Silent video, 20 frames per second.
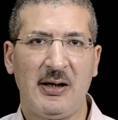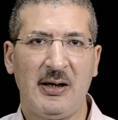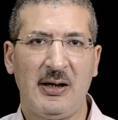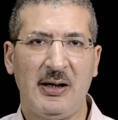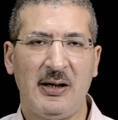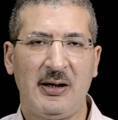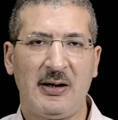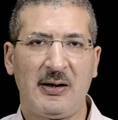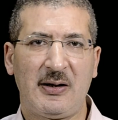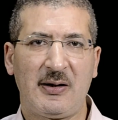
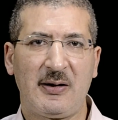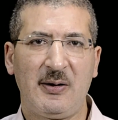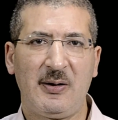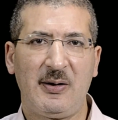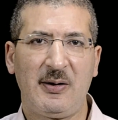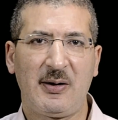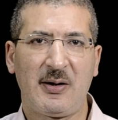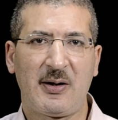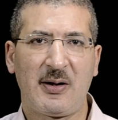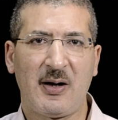it
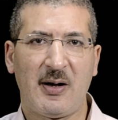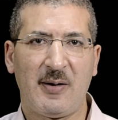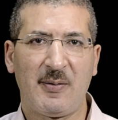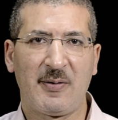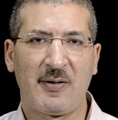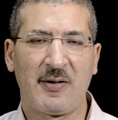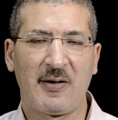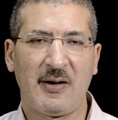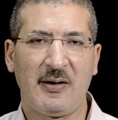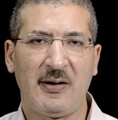
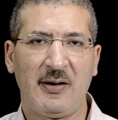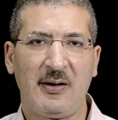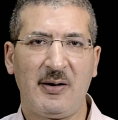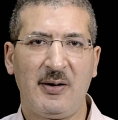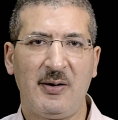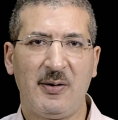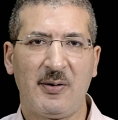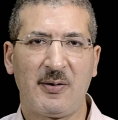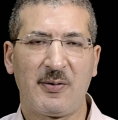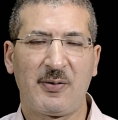comes and it
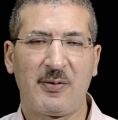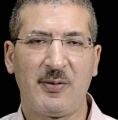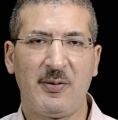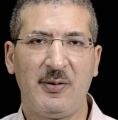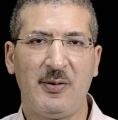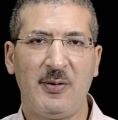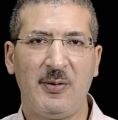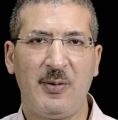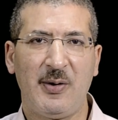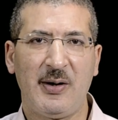goes through
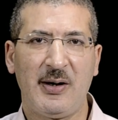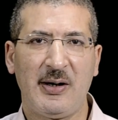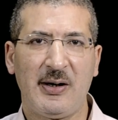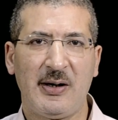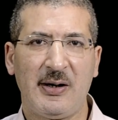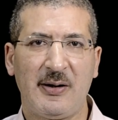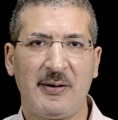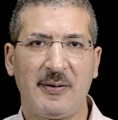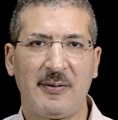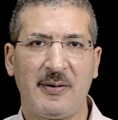the
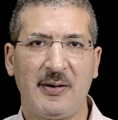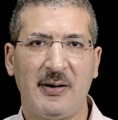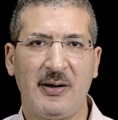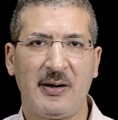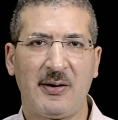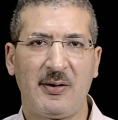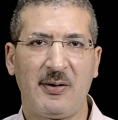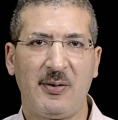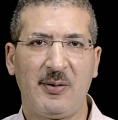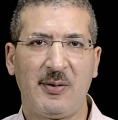way
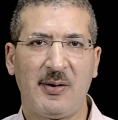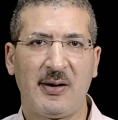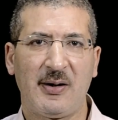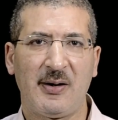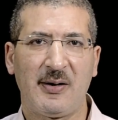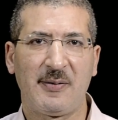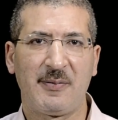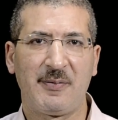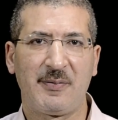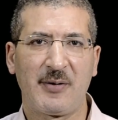that you
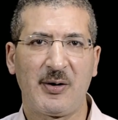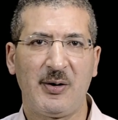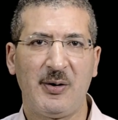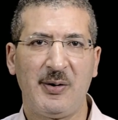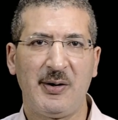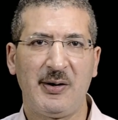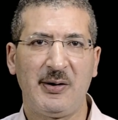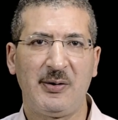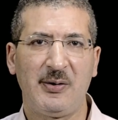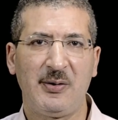are
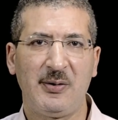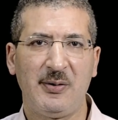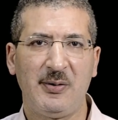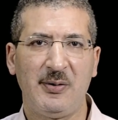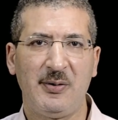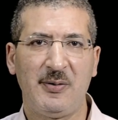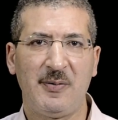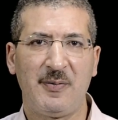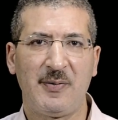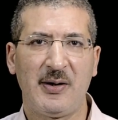going
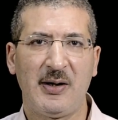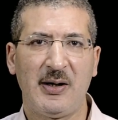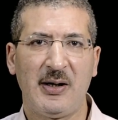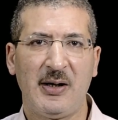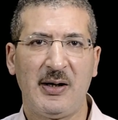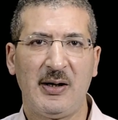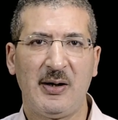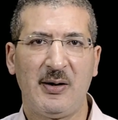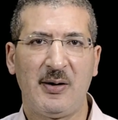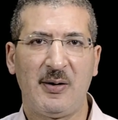to
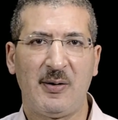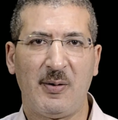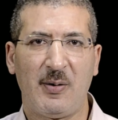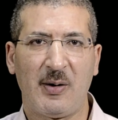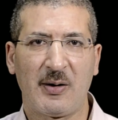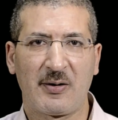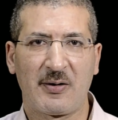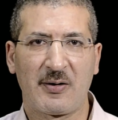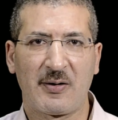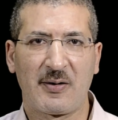
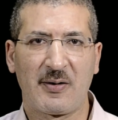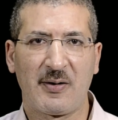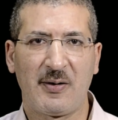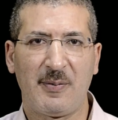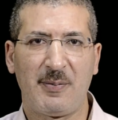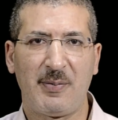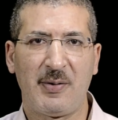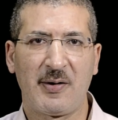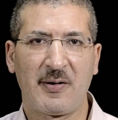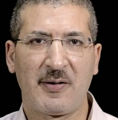watch a
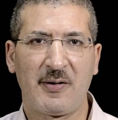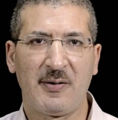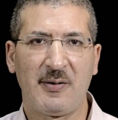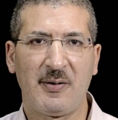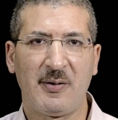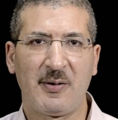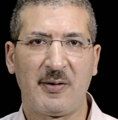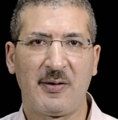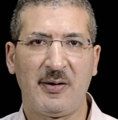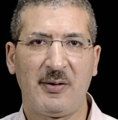person
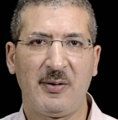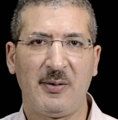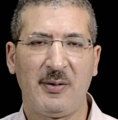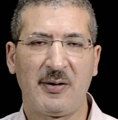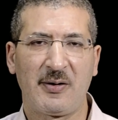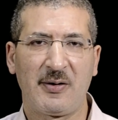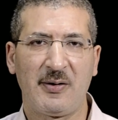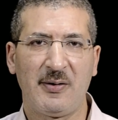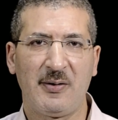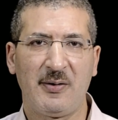or a
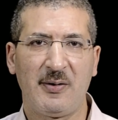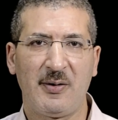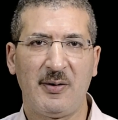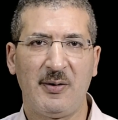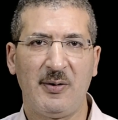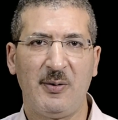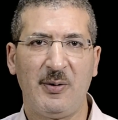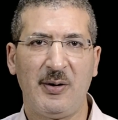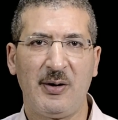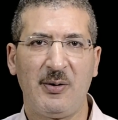situation,
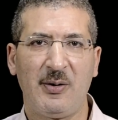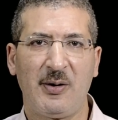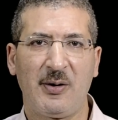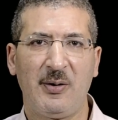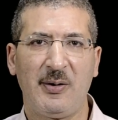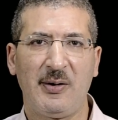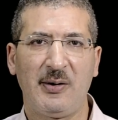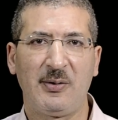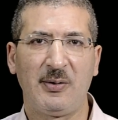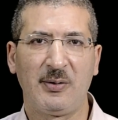the way you are
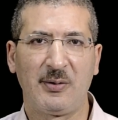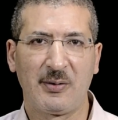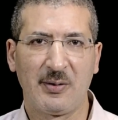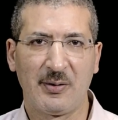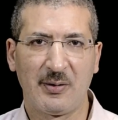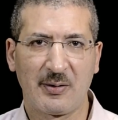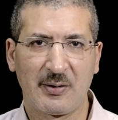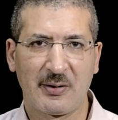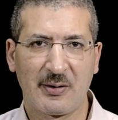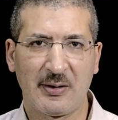going to
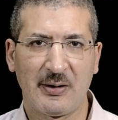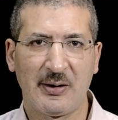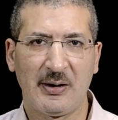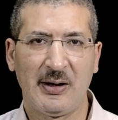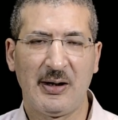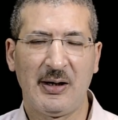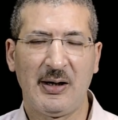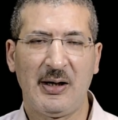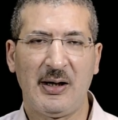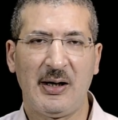talk,
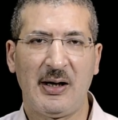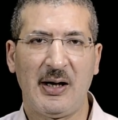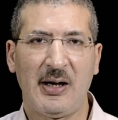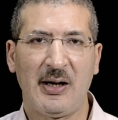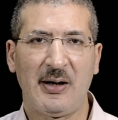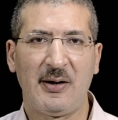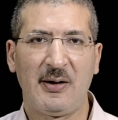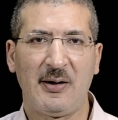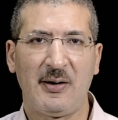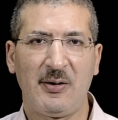
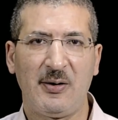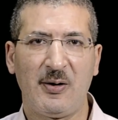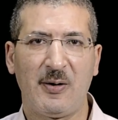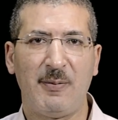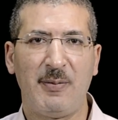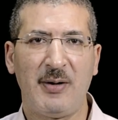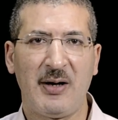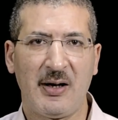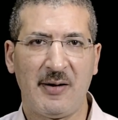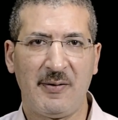and your
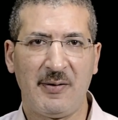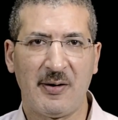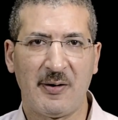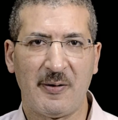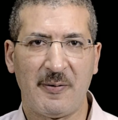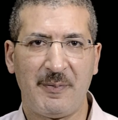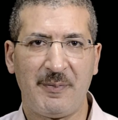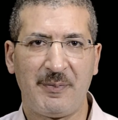behavior.